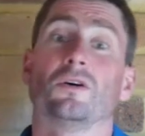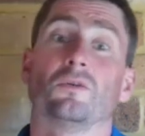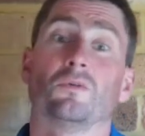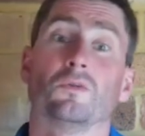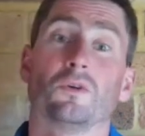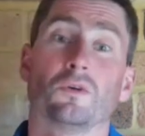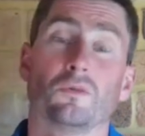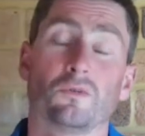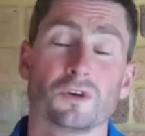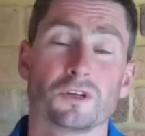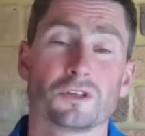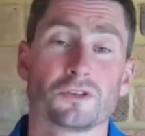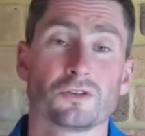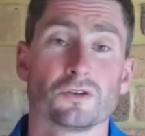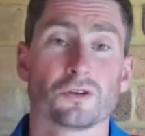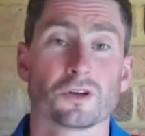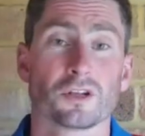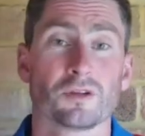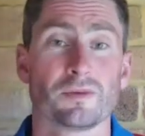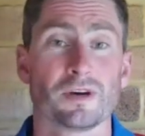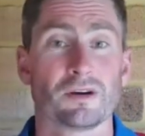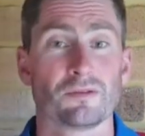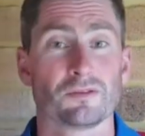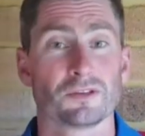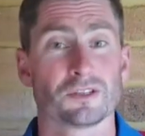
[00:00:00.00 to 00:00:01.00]
What we're talking
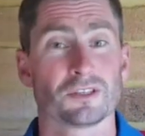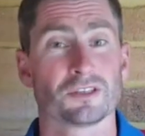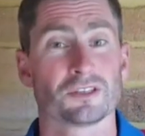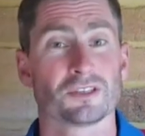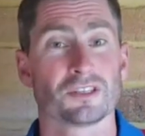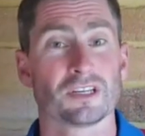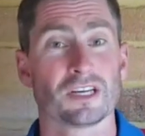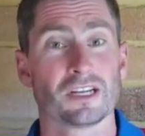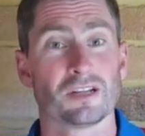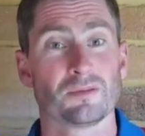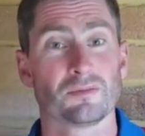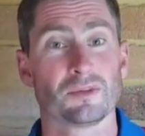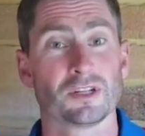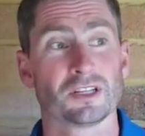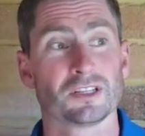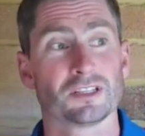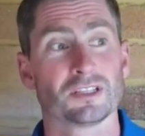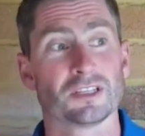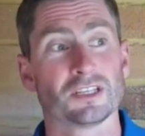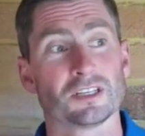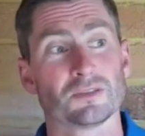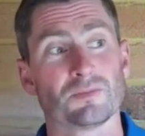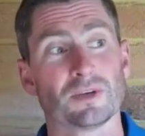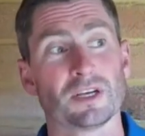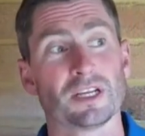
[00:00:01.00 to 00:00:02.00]
about with sustainability
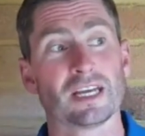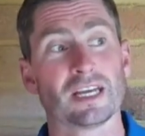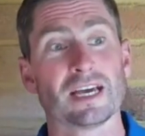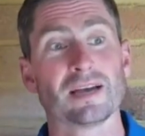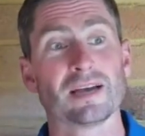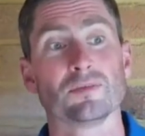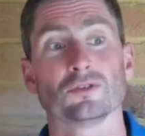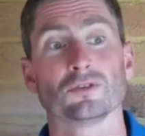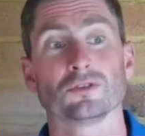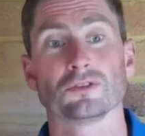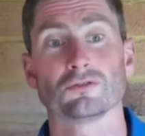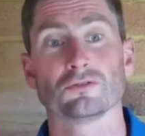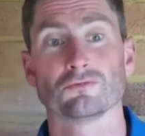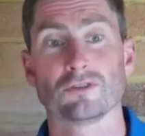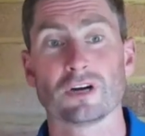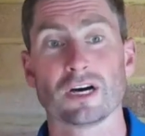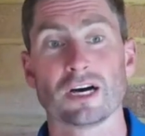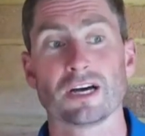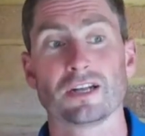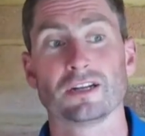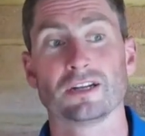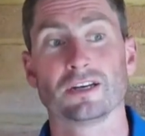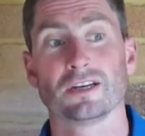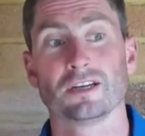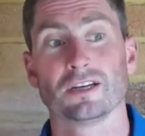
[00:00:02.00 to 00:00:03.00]
is being able to
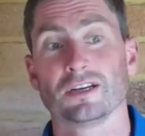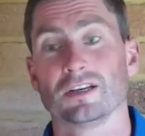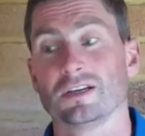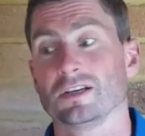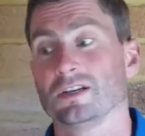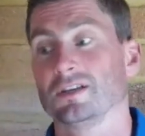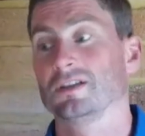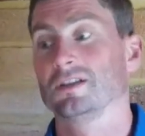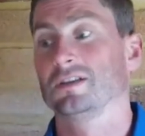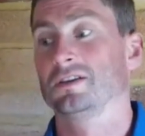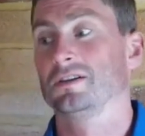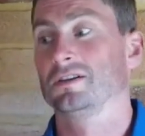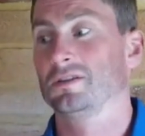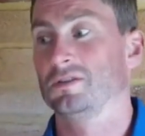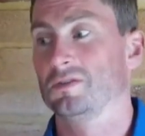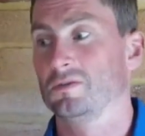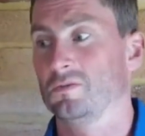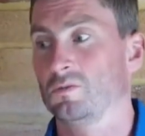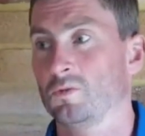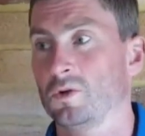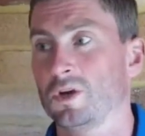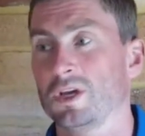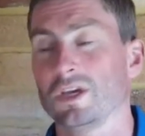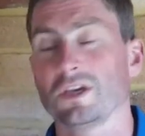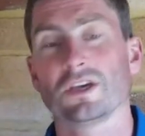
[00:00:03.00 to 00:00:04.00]
run
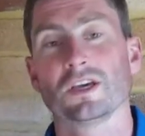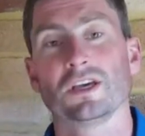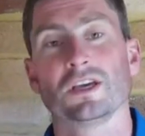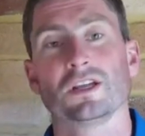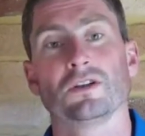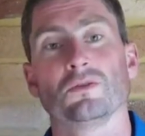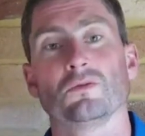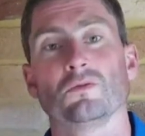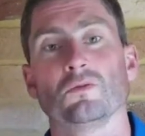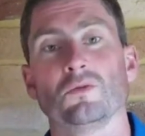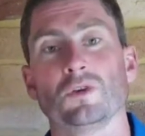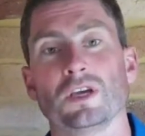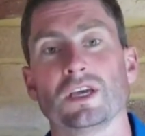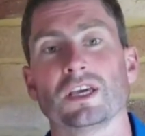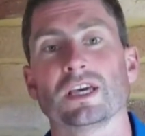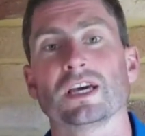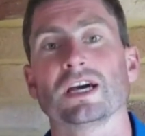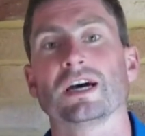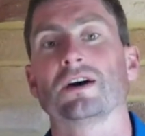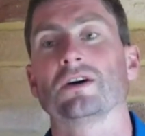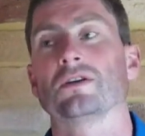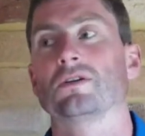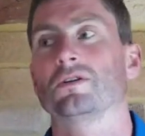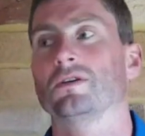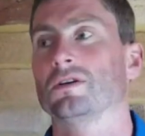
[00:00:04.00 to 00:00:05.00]
week in, week
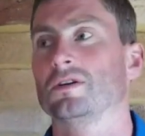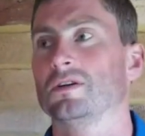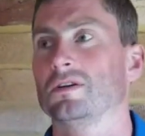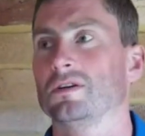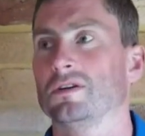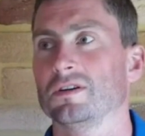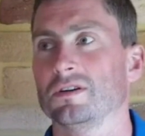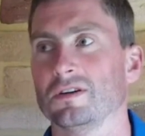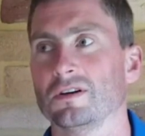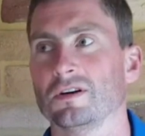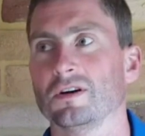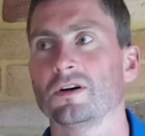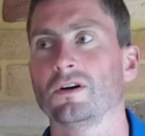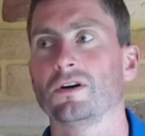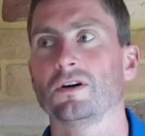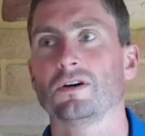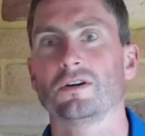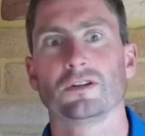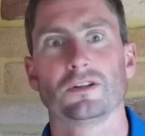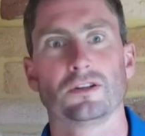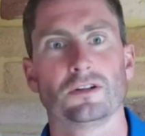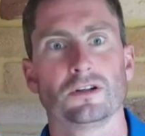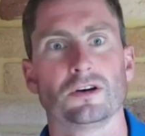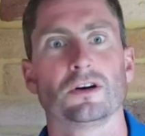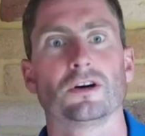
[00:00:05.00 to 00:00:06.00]
out,
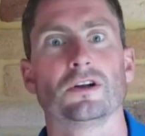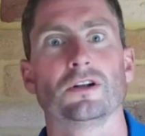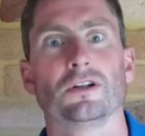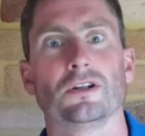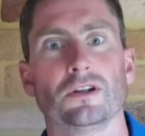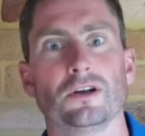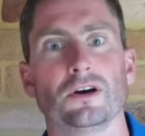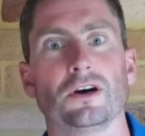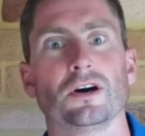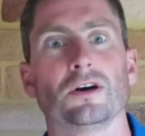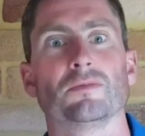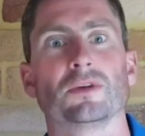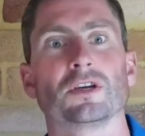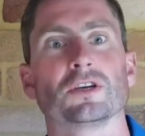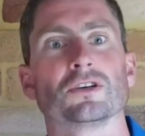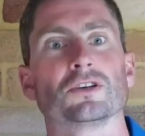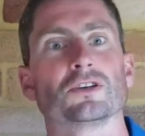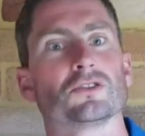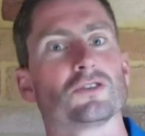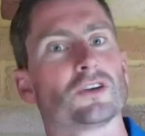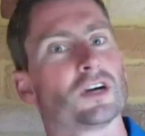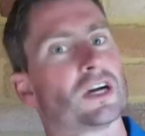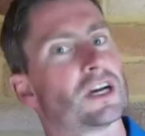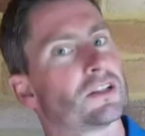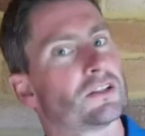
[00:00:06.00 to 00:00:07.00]
on and on and on, because
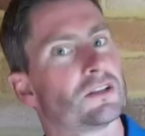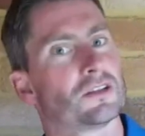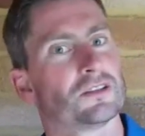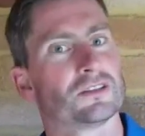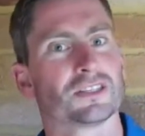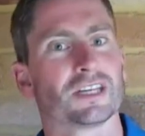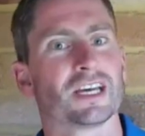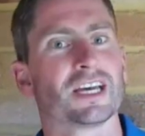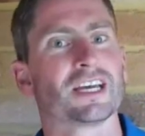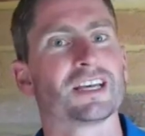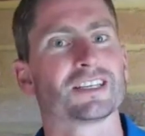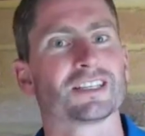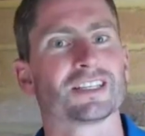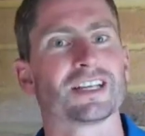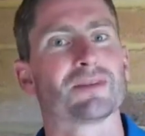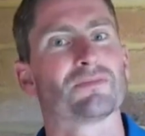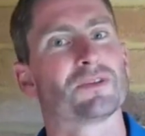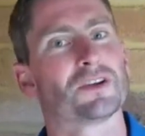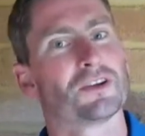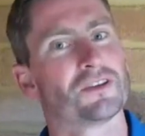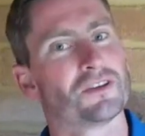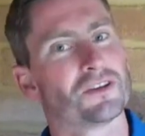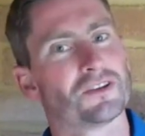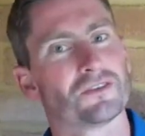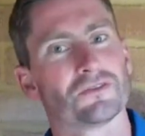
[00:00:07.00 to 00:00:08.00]
triathlon takes that
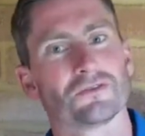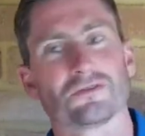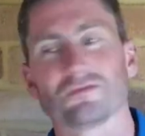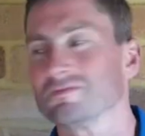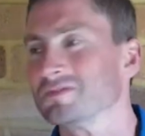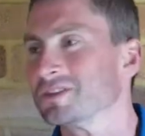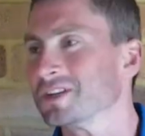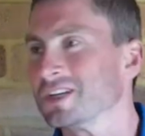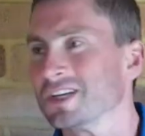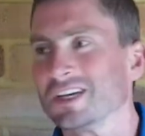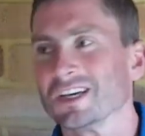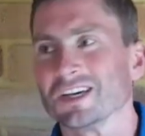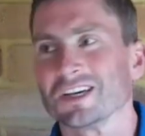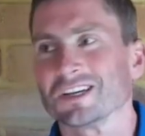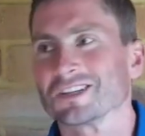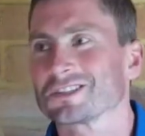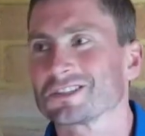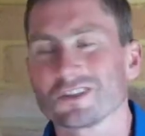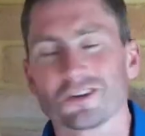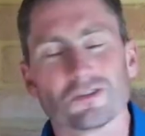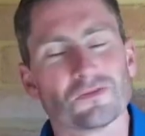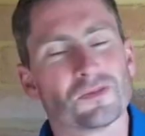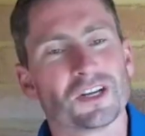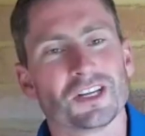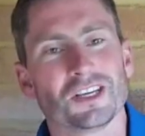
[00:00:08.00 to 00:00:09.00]
period of
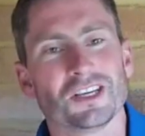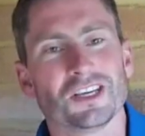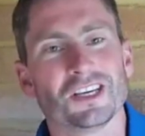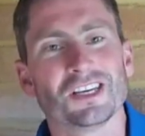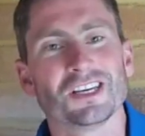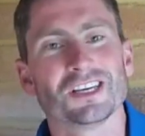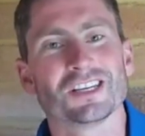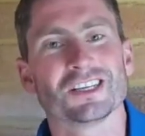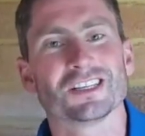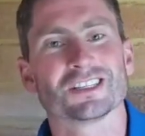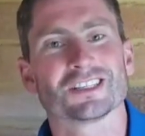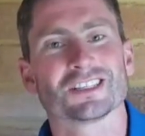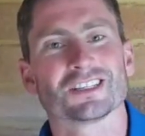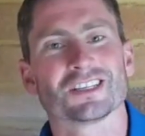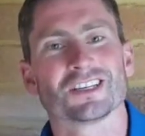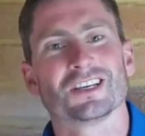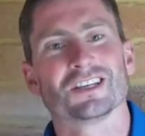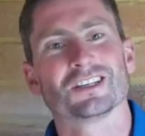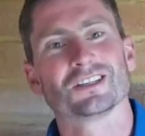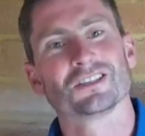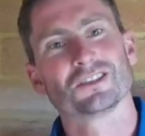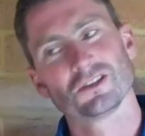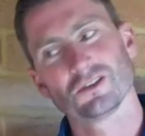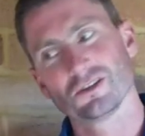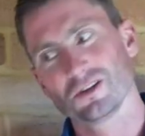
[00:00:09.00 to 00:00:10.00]
so many years
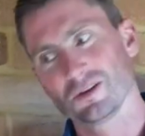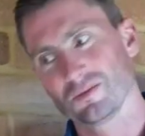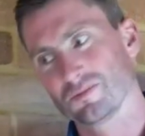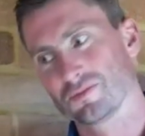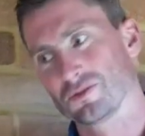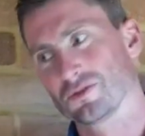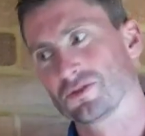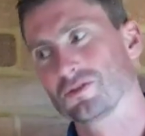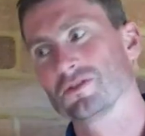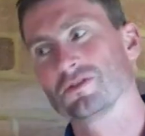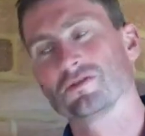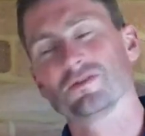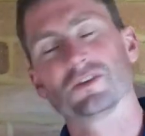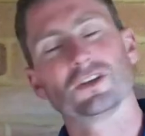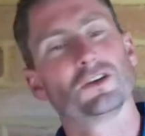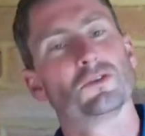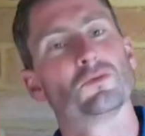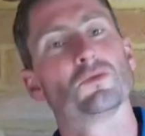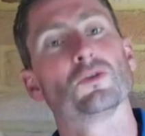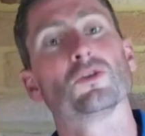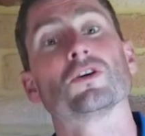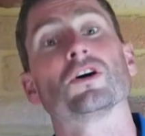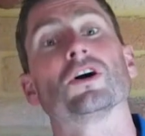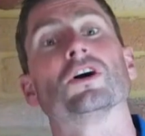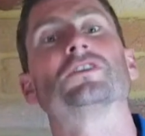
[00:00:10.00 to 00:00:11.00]
to improve, and you
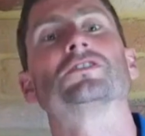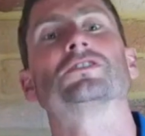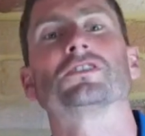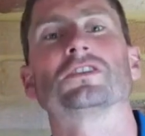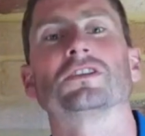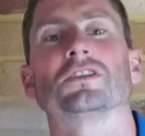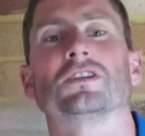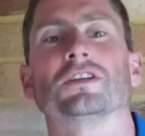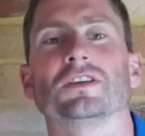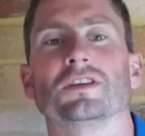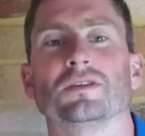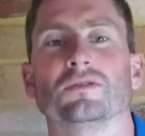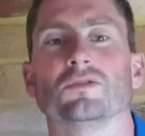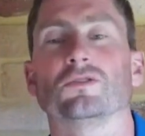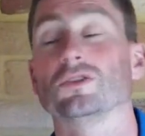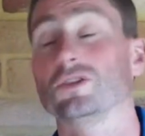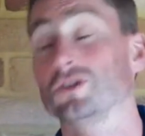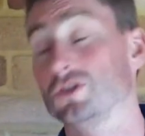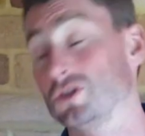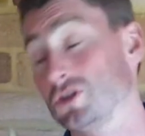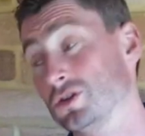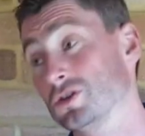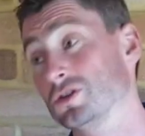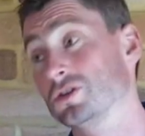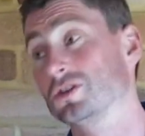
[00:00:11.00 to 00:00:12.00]
will constantly, or you
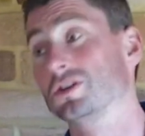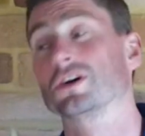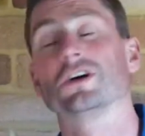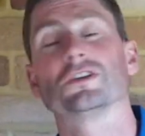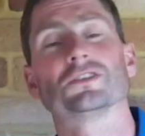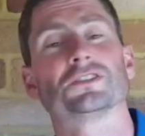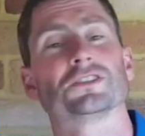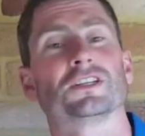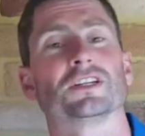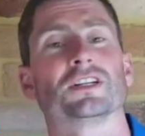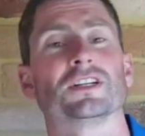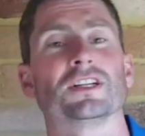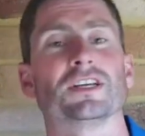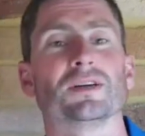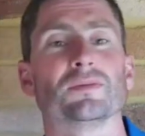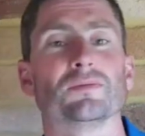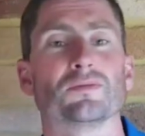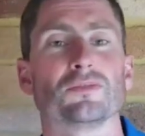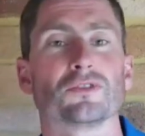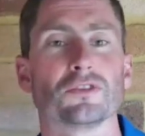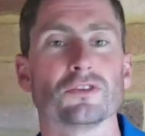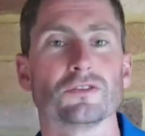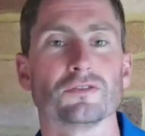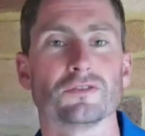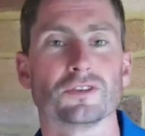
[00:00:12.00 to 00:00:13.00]
should constantly
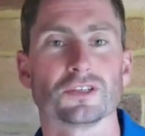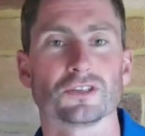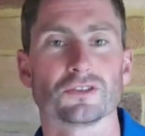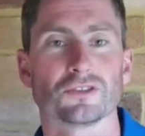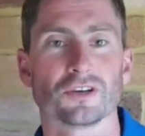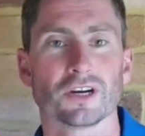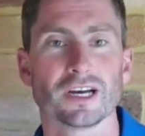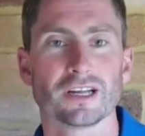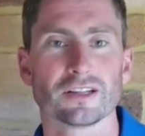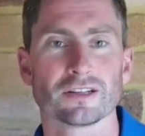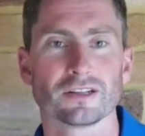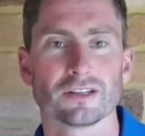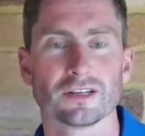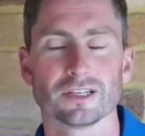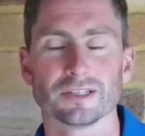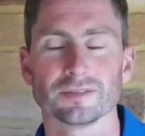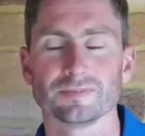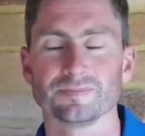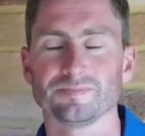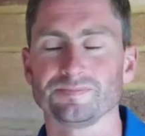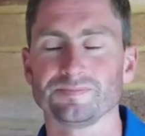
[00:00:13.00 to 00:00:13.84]
improve in triathlon.